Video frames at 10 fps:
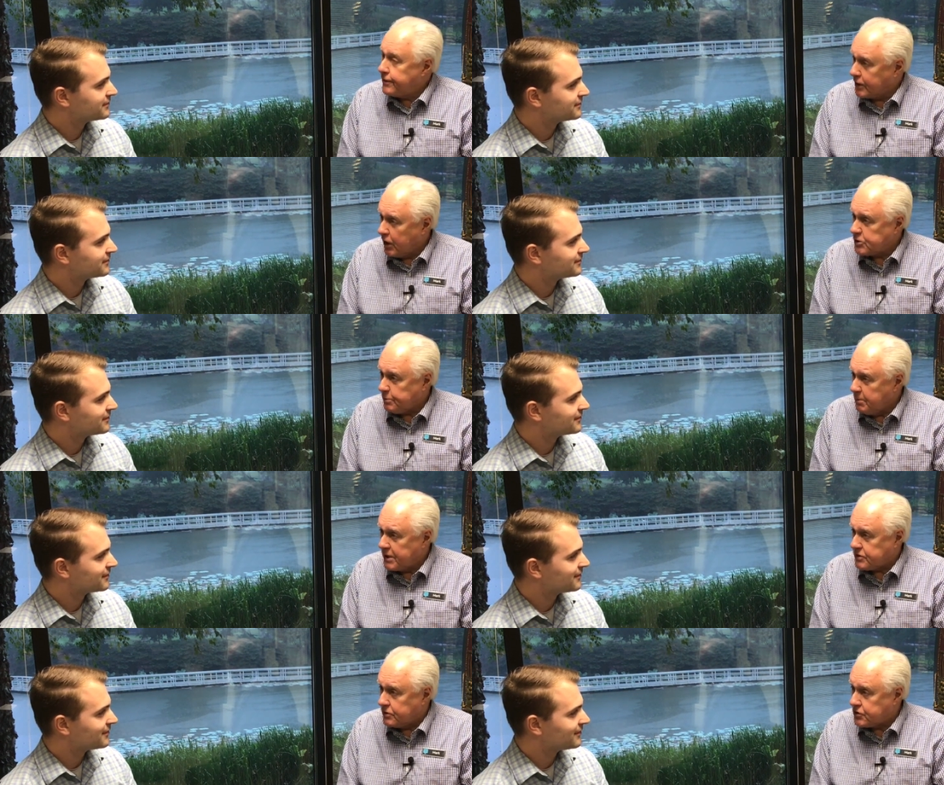Speaker 1: with the
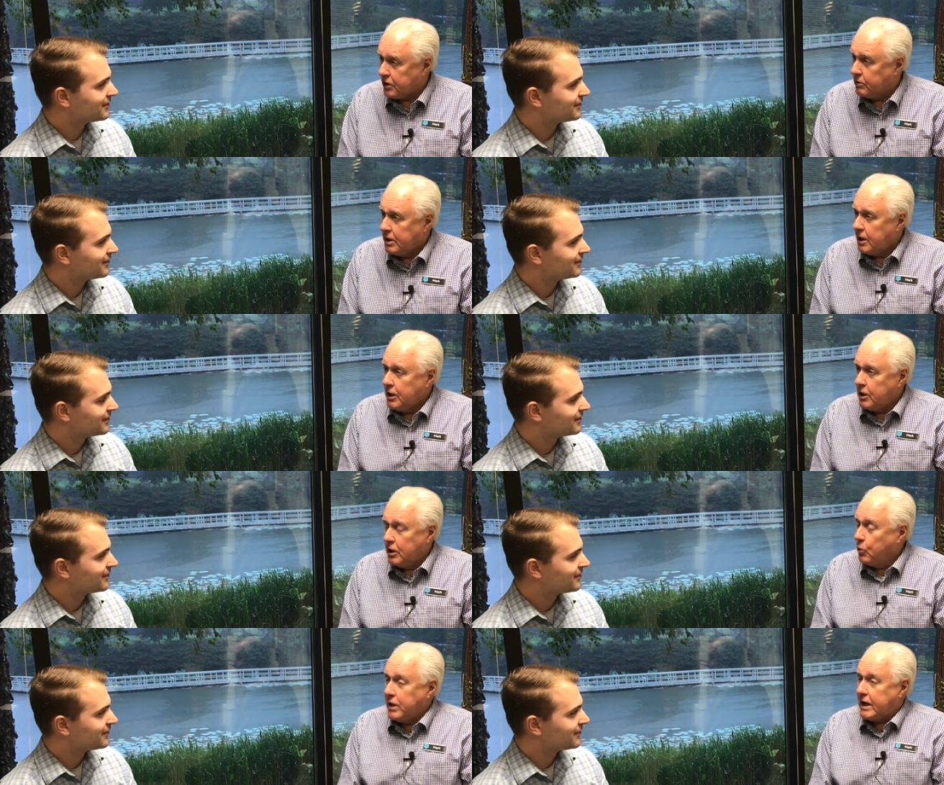gospel message. So
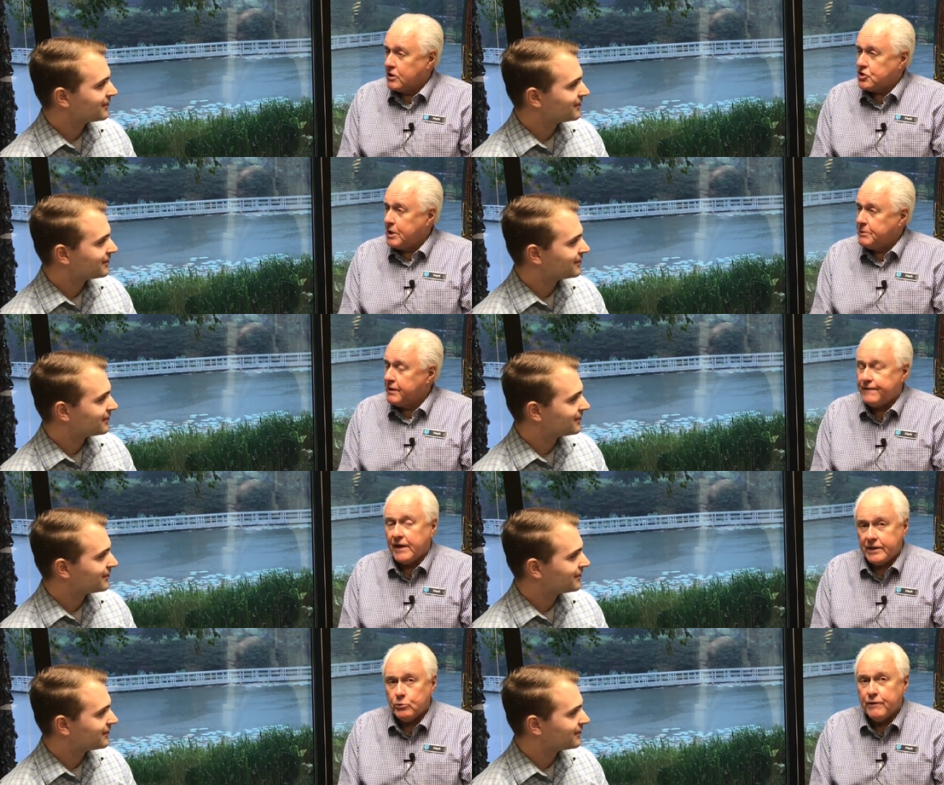uh, we're not ashamed of
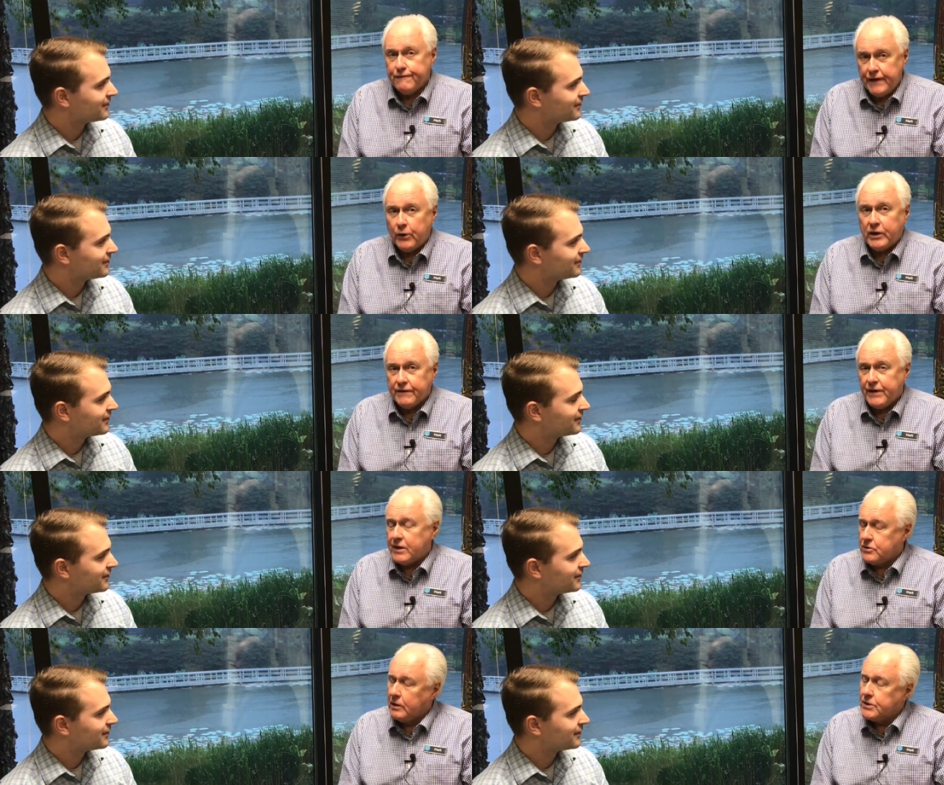the fact that we're very
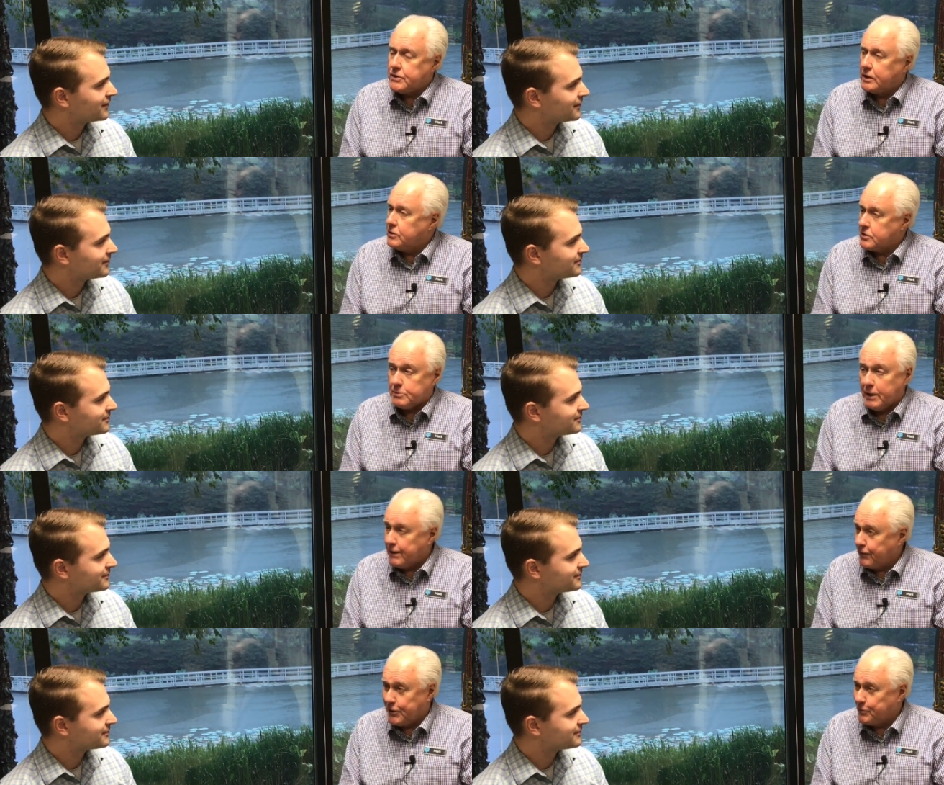evangelistic in just
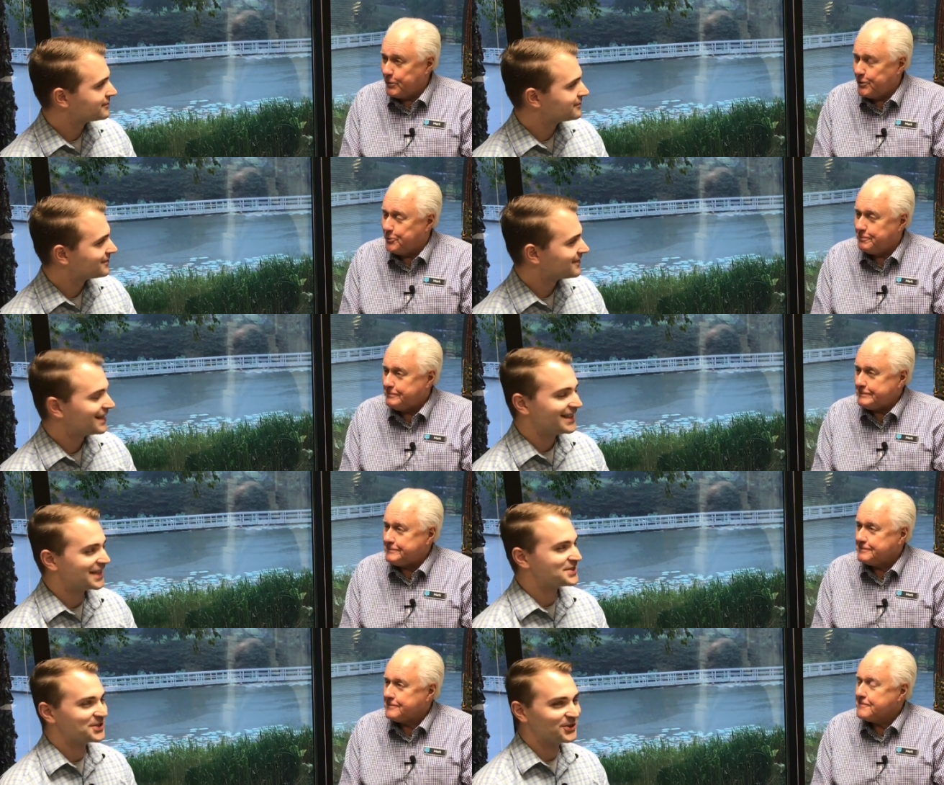about everything we do.
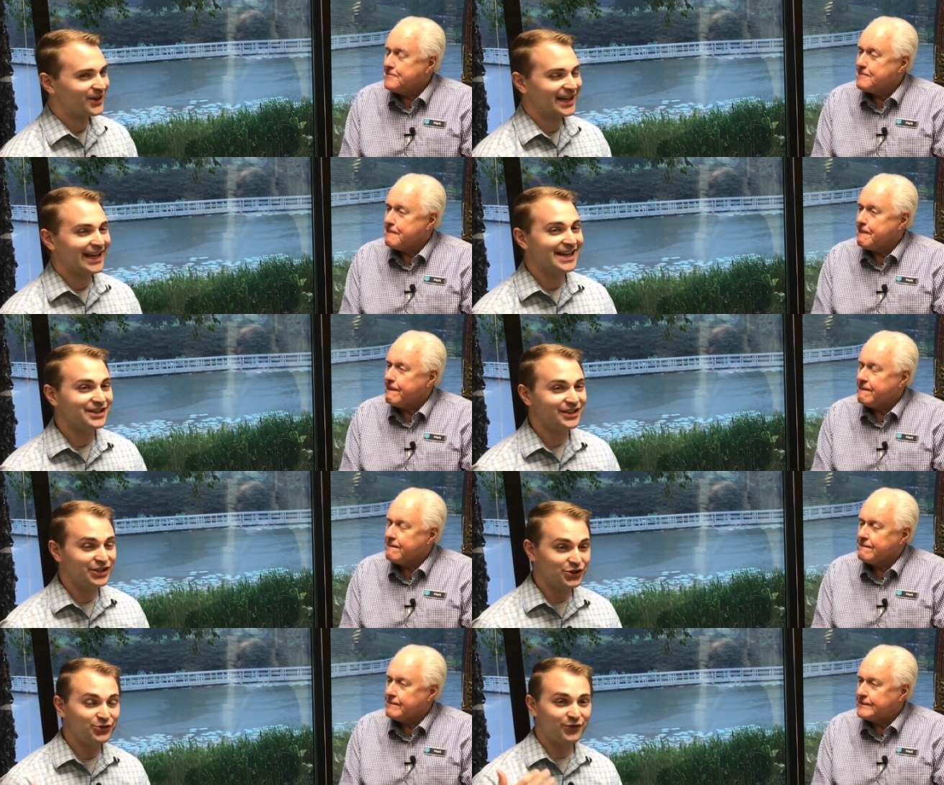
Speaker 2: That's so great.
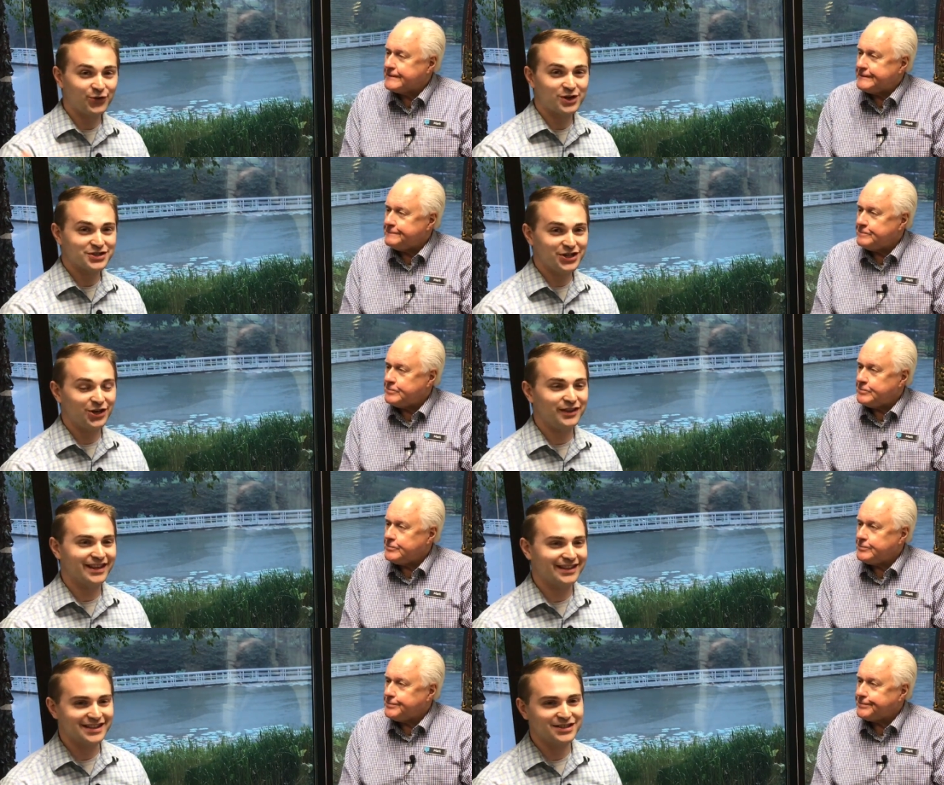And you, of course,
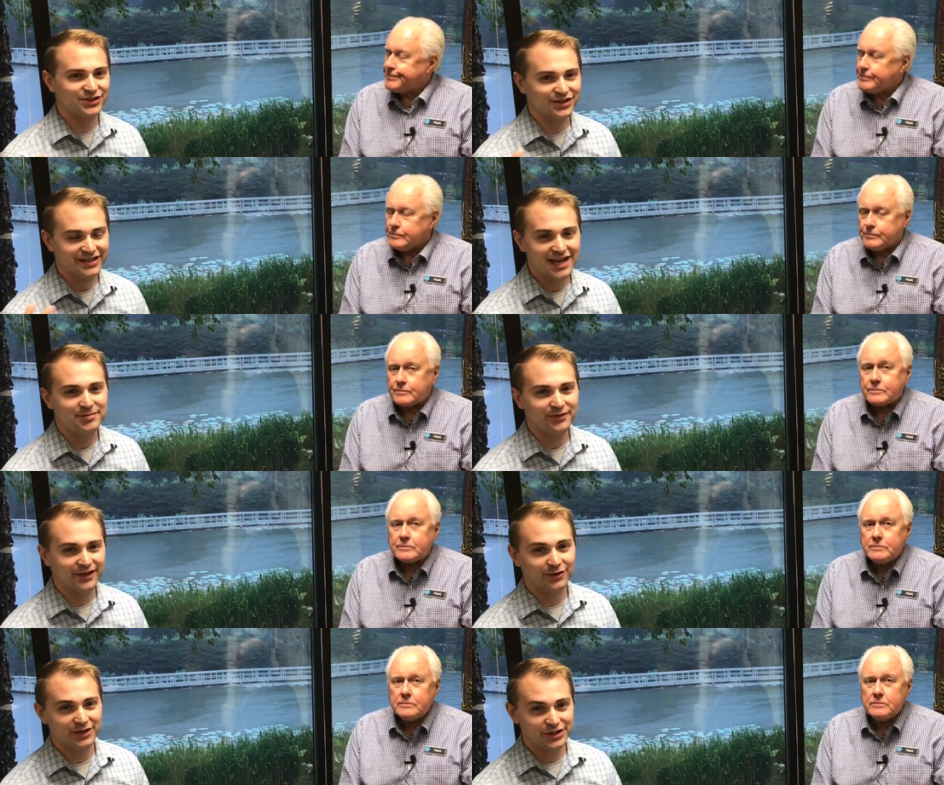know that this is the type
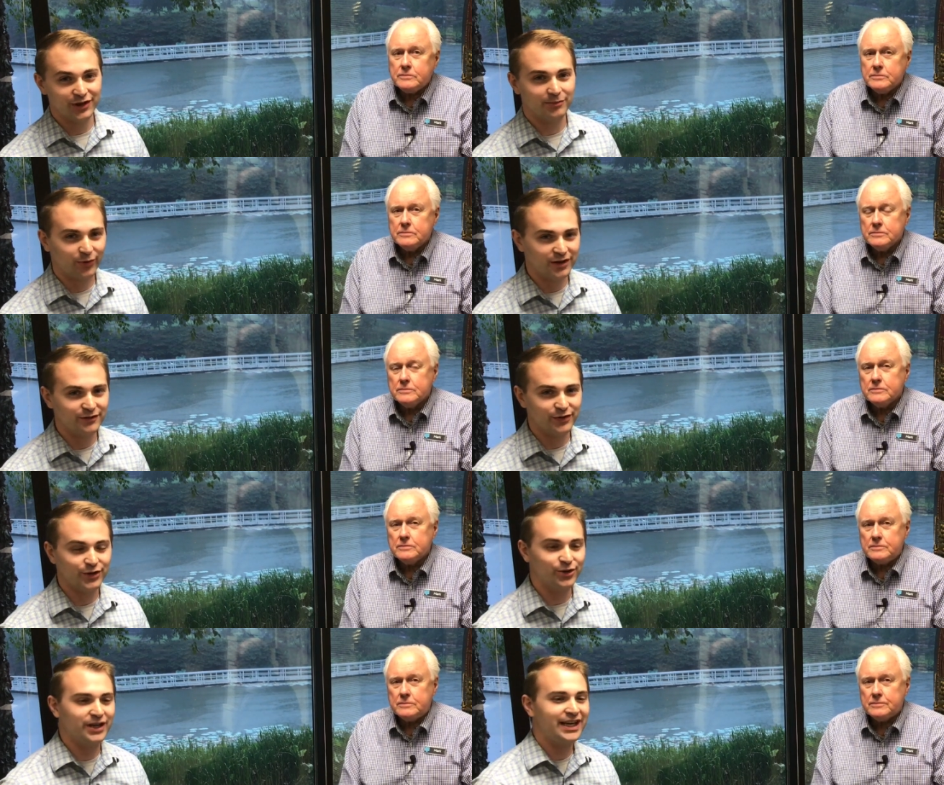of thing we do at Point
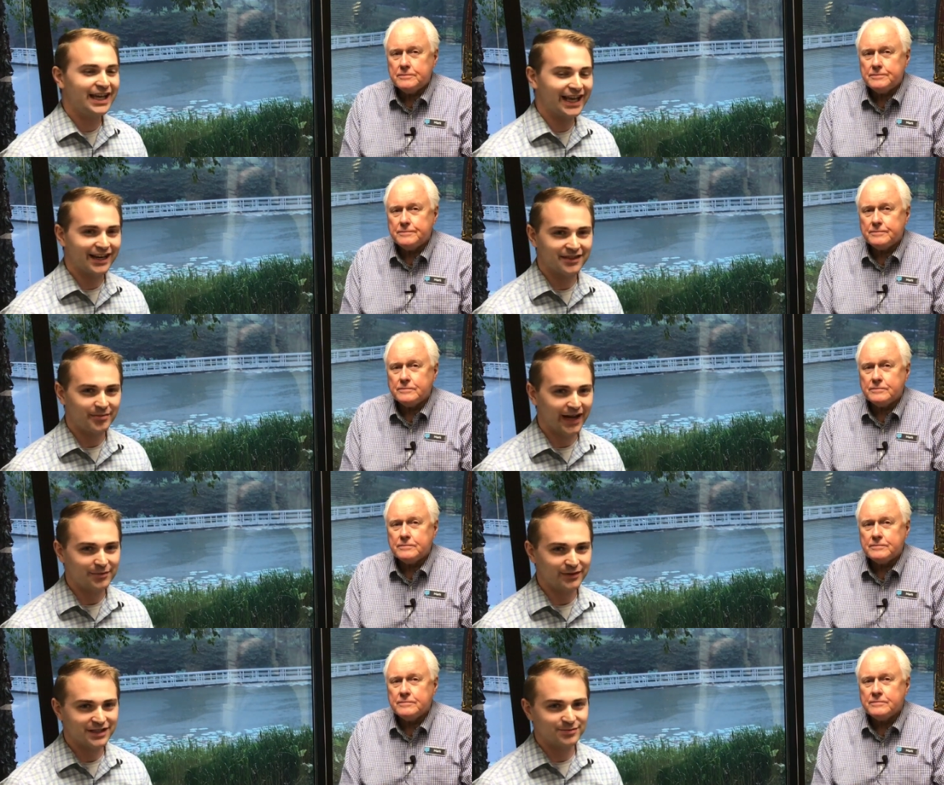of View and at the
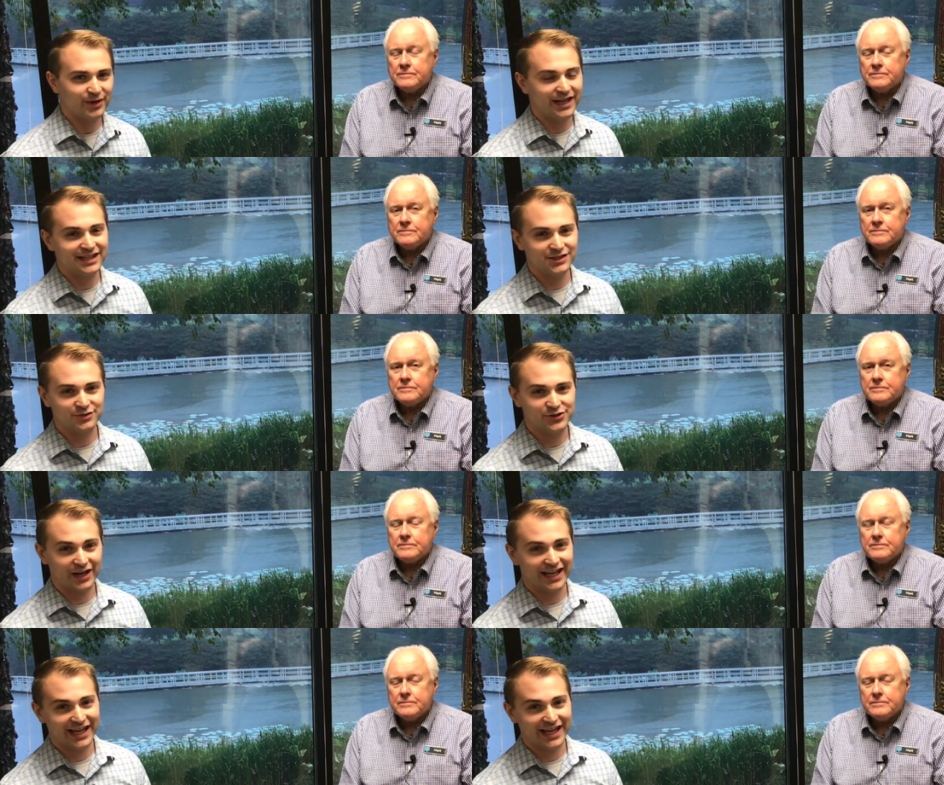Bible Explained, as we